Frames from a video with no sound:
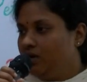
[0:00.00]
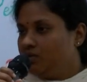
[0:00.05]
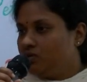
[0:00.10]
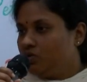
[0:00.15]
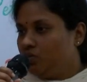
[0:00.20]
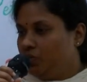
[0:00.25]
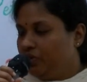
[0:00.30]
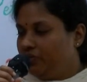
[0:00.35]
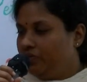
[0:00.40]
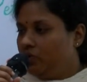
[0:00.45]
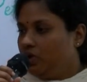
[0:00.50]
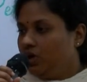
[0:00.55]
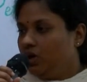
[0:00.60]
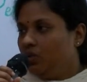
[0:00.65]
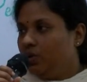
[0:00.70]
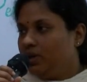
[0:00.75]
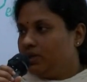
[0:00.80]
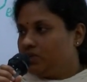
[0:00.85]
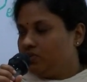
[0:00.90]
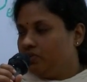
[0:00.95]
So before
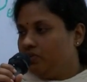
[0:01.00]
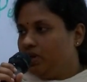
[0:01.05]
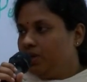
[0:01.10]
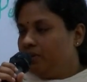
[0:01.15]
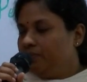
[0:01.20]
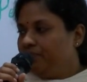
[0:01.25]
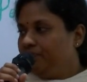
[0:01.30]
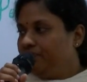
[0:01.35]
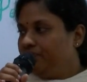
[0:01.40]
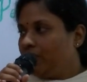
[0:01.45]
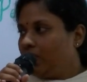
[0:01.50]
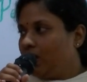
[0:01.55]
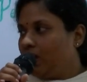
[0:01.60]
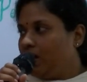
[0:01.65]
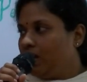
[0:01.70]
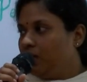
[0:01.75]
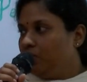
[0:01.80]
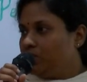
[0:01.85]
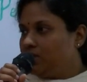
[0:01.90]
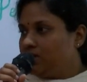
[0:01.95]
UHV,
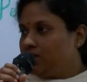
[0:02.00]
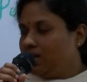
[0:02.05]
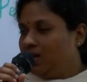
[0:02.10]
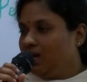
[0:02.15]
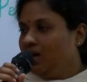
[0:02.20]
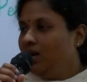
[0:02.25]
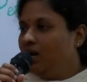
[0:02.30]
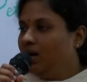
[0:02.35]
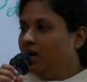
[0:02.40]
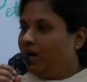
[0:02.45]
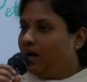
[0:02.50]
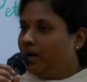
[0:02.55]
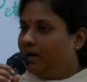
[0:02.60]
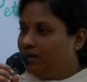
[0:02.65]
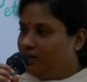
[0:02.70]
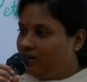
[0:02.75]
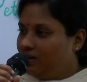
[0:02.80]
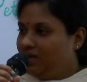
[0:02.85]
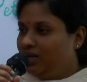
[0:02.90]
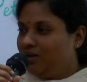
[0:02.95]
I would say
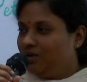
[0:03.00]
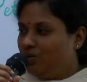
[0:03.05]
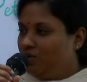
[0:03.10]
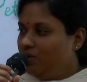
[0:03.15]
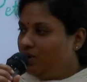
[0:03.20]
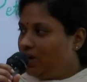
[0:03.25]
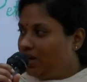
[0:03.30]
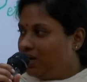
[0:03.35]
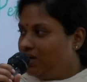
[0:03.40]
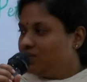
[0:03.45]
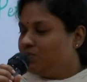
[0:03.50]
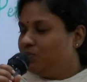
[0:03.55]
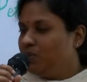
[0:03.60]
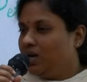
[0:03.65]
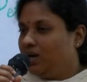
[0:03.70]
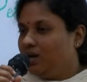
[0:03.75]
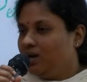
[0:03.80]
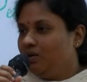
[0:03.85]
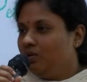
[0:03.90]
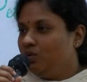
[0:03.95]
I really don't like
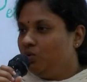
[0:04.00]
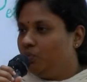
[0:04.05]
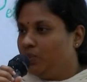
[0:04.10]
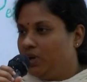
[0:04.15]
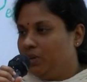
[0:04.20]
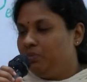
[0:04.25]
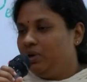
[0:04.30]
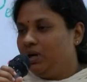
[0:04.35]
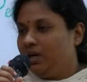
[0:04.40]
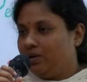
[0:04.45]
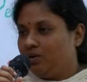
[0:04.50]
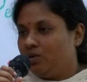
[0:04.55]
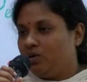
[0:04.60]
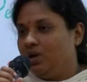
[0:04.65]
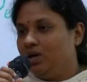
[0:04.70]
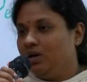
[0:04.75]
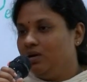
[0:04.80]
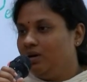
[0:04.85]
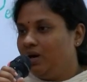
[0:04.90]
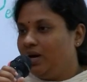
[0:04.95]
speaking to people at
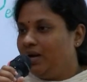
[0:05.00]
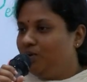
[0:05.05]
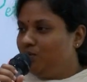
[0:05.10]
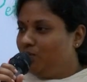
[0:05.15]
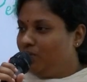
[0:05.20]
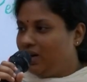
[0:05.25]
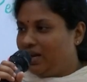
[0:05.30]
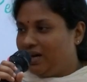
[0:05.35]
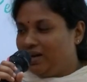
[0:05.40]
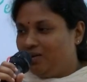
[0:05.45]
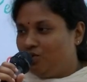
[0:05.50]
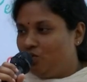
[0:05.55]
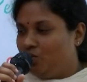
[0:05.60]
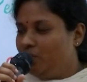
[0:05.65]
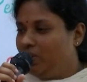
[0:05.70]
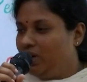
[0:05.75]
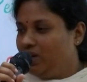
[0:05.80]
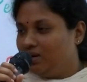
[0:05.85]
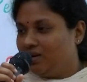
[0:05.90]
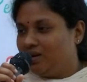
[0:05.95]
all. I don't like to
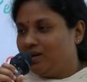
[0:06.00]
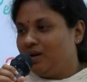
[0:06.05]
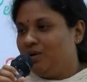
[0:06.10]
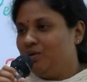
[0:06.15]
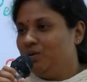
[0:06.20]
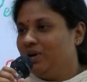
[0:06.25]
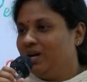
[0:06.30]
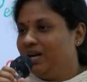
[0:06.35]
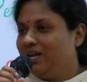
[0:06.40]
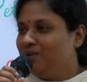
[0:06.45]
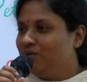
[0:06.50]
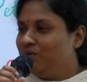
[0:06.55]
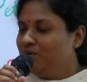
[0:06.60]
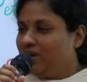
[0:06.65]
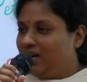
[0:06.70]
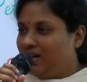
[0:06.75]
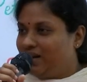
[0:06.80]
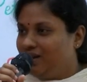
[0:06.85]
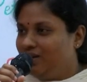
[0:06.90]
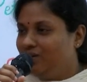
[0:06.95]
be in crowd. I
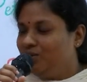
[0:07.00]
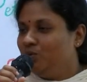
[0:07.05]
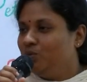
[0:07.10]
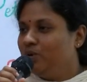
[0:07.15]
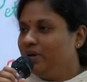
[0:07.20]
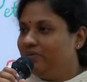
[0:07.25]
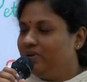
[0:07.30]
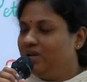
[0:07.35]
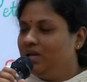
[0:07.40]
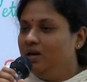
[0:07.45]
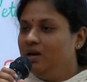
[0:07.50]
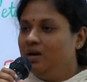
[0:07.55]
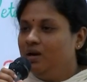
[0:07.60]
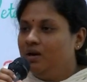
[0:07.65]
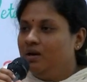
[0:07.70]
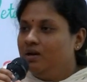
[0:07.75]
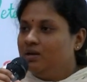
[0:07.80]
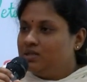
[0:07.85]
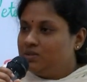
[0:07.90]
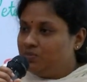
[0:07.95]
don't like to even
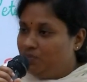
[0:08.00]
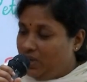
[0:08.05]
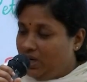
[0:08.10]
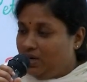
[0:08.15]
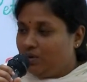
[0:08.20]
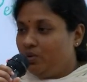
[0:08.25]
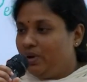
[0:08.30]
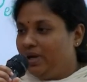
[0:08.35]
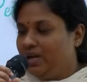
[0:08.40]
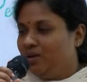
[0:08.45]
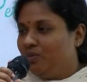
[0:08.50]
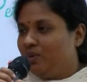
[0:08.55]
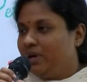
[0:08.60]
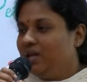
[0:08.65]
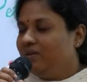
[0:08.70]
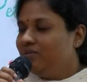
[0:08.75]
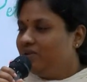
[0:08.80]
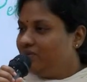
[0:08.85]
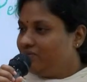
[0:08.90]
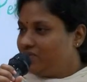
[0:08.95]
speak to
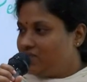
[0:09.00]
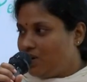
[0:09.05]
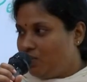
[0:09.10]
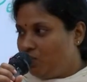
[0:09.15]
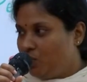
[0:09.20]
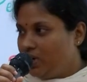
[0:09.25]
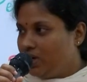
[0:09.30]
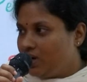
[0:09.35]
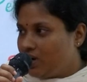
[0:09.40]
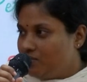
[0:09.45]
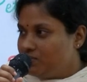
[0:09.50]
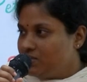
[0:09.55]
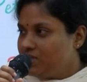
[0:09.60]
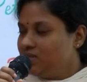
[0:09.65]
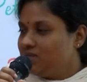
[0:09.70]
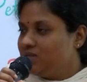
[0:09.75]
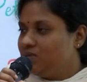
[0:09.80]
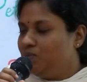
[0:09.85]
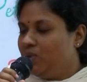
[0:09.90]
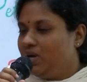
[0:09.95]
anyone. Even if someone comes
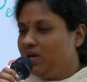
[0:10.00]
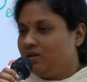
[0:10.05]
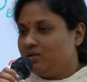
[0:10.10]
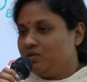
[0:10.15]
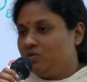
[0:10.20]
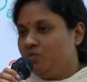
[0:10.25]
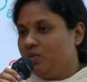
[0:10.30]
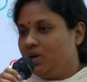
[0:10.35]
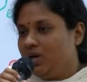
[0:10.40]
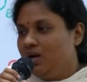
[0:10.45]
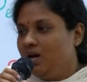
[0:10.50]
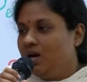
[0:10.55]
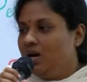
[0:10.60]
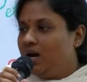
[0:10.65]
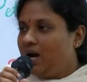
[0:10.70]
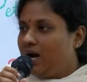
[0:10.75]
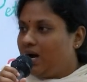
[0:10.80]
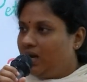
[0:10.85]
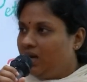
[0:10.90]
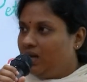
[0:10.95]
and speak to me,
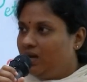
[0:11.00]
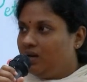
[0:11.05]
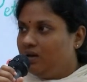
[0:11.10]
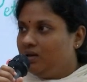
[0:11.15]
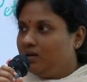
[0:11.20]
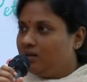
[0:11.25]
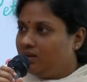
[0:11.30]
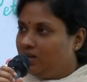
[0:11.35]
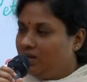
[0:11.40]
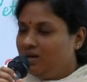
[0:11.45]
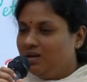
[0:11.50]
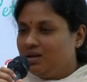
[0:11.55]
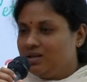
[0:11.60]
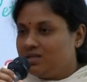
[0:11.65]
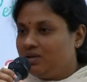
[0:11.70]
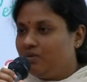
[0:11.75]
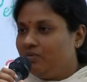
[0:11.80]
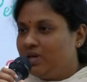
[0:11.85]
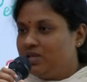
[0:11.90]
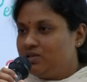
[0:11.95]
I'll think it
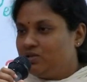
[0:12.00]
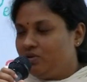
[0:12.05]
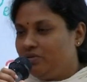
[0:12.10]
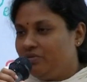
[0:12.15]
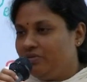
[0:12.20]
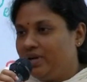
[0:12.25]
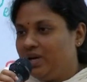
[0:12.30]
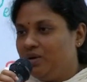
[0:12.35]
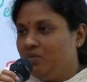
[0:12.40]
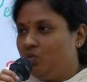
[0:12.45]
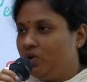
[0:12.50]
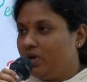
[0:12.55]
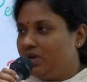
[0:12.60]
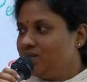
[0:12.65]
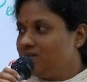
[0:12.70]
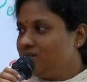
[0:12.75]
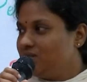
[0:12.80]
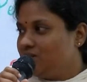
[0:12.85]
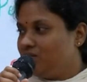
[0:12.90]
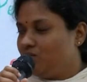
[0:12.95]
is a waste of time.
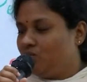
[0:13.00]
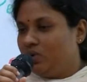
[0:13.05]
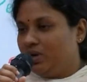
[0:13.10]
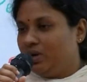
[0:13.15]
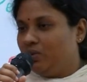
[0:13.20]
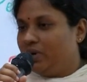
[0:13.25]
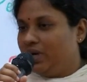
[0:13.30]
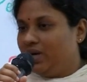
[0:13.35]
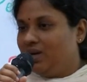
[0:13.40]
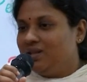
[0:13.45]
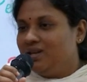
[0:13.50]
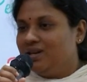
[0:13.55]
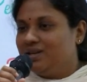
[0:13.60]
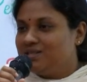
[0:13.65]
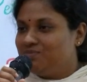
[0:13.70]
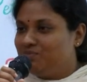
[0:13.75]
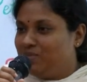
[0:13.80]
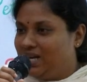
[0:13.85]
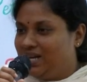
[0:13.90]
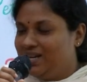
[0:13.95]
What is it? Why are they
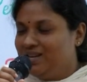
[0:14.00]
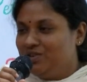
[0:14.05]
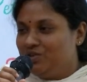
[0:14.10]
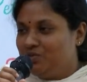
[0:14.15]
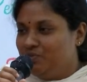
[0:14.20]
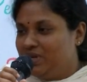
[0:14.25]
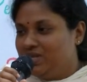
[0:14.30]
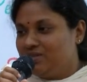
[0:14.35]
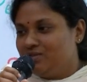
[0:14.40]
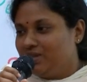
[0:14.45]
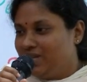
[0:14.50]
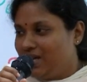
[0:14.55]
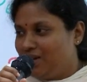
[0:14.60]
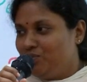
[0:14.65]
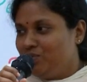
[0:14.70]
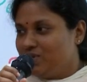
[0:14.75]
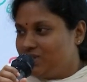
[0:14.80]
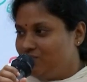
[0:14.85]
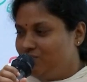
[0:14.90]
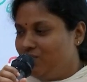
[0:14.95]
speaking to me? So
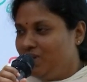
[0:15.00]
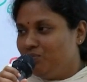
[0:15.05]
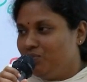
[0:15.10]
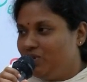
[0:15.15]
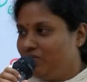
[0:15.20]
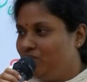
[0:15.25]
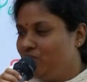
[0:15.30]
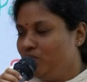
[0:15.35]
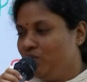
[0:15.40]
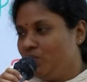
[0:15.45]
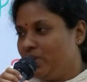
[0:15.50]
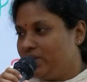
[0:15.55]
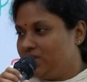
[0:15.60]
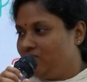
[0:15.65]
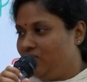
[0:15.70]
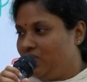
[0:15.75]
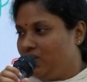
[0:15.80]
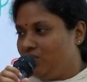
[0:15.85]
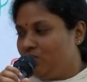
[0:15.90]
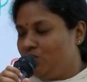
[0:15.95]
that was me before
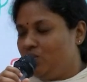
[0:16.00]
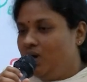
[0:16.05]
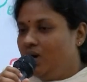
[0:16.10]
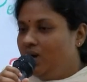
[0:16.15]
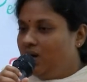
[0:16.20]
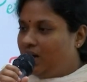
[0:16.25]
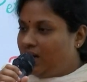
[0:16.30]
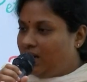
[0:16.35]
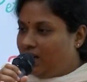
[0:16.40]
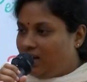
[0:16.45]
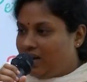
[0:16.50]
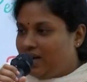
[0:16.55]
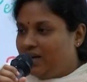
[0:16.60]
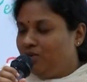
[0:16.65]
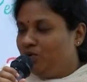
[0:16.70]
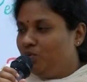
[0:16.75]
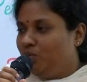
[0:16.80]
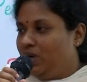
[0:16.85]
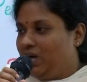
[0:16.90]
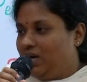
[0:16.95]
UHV-II. I
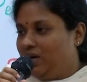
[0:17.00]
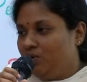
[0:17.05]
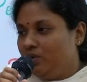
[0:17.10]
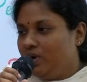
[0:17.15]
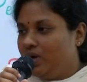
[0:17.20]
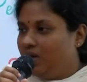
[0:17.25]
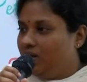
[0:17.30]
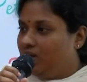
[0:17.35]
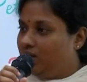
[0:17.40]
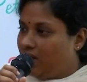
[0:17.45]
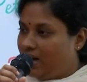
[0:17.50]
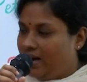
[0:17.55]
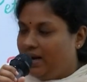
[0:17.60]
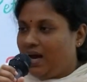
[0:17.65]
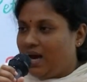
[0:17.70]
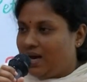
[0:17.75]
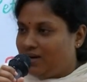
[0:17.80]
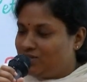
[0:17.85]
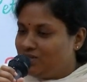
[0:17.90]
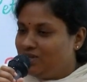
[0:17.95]
like to be alone. I
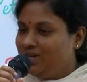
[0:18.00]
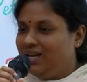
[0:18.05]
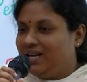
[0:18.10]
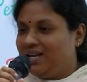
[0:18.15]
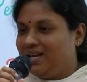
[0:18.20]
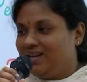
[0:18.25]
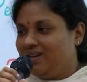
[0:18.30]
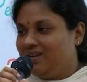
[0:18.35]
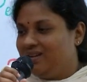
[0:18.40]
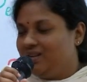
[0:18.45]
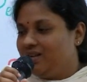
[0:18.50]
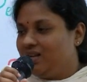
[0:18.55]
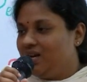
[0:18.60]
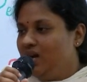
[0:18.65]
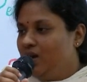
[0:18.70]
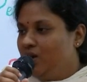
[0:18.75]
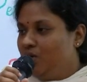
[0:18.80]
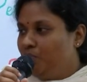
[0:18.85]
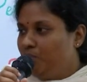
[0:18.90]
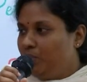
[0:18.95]
actually liked it.
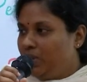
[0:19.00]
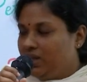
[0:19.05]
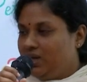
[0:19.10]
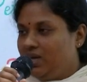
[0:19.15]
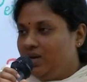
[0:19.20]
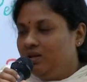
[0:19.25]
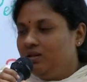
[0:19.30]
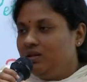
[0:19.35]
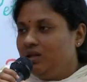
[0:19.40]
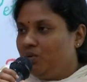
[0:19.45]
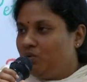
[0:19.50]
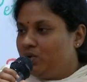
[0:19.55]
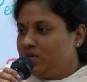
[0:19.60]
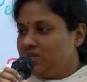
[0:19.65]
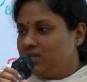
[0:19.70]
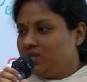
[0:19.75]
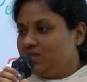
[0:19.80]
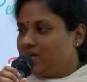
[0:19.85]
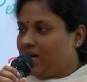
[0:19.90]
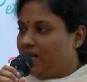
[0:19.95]
But then there
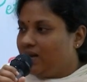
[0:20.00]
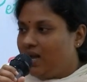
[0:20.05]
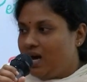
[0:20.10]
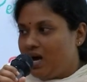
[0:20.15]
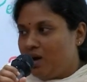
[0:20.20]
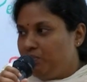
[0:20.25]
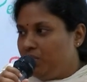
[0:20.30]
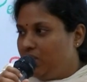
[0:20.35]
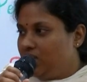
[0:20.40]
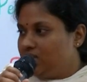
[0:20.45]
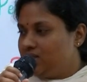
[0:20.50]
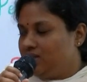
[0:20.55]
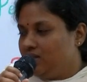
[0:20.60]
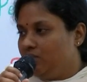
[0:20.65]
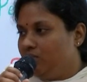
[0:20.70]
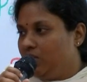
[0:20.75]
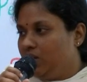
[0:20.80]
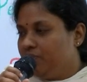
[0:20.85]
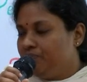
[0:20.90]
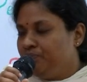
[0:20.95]
was this unhappiness
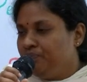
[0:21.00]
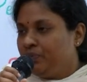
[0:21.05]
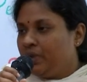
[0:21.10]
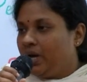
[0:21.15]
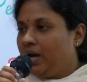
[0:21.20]
in me.